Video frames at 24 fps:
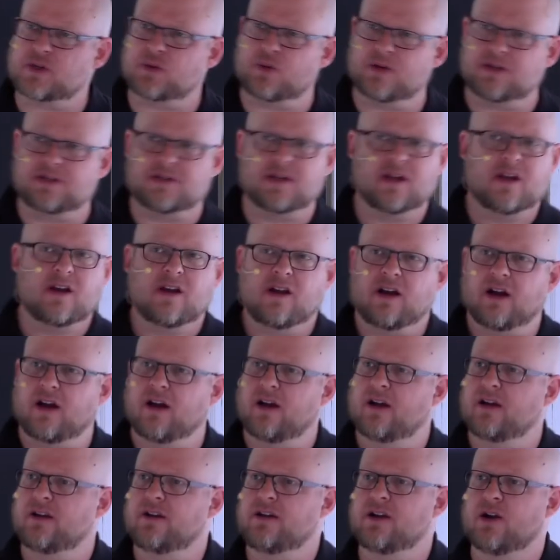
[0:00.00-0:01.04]
was,
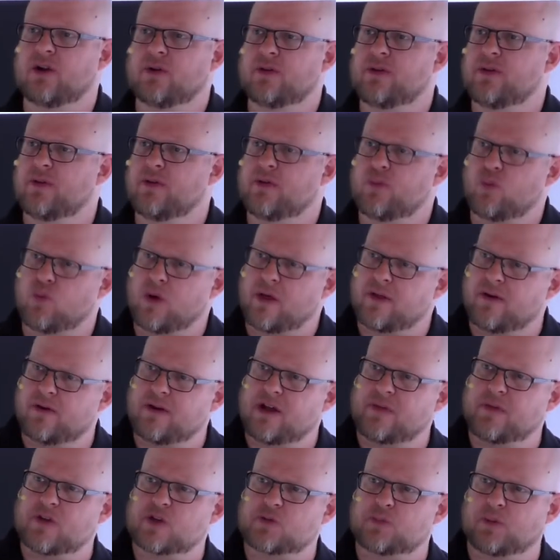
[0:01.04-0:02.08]
uh, you know, th- whether or
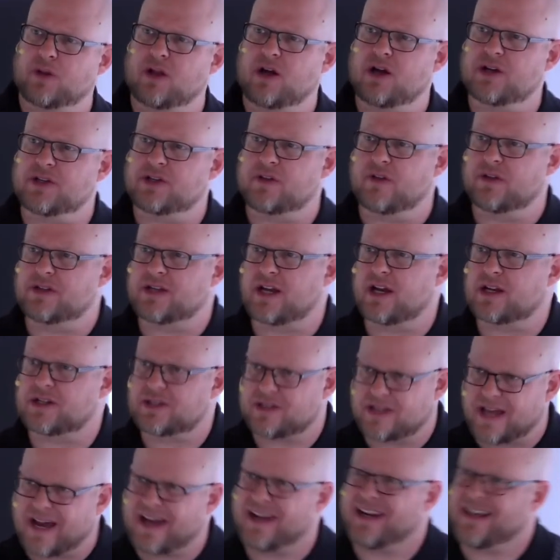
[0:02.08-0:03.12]
not this belongs in the text, that